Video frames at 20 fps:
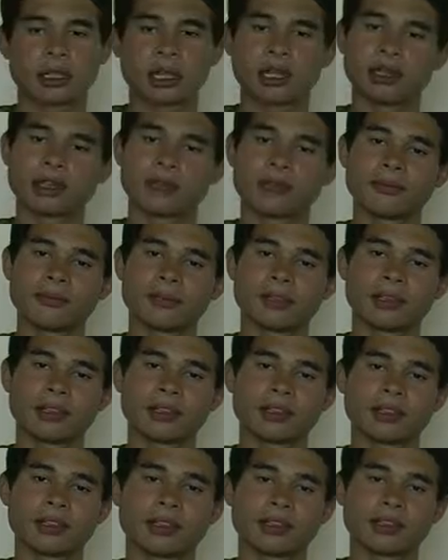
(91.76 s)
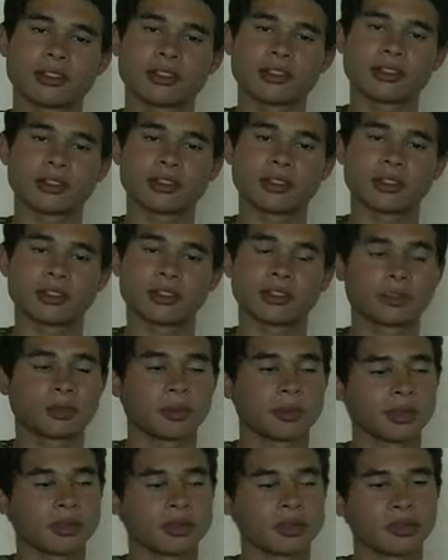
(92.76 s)
The Chaeli campaign has
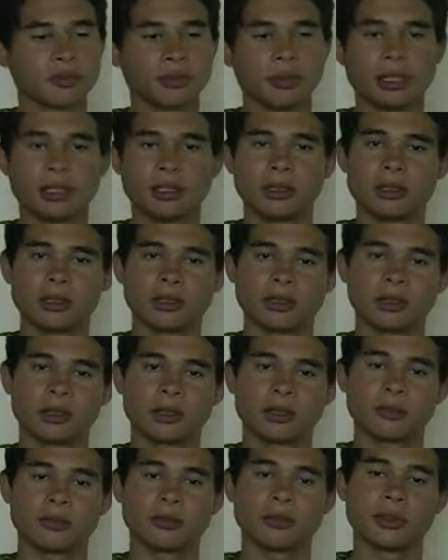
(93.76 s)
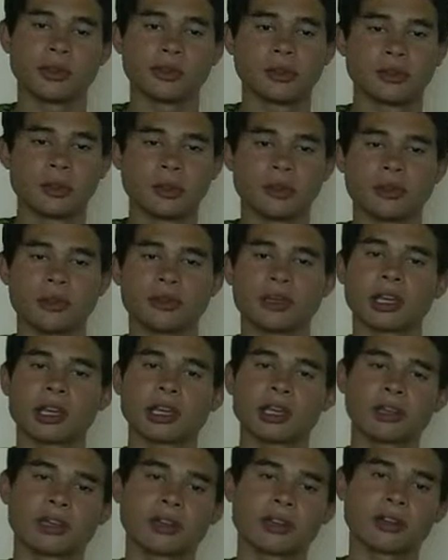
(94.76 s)
sponsored me, the Omigo,
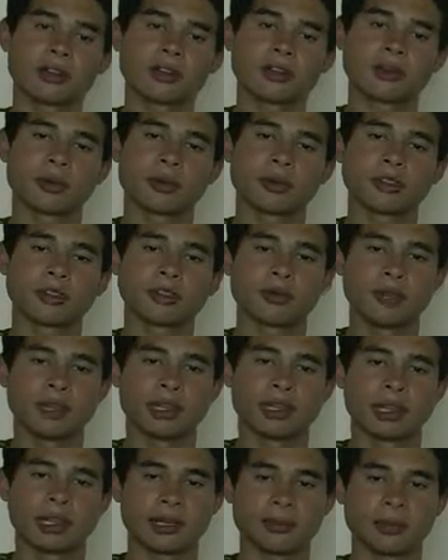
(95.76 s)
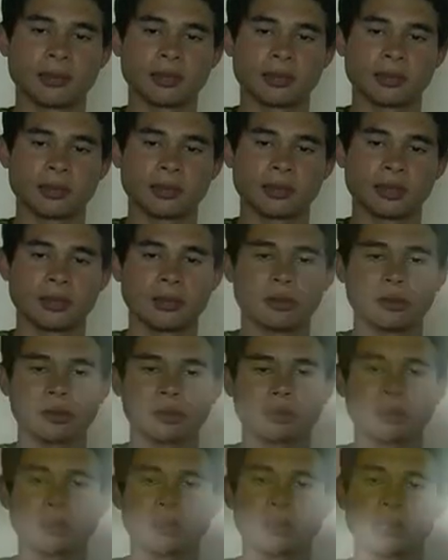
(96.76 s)
and has sponsored me a laptop in order to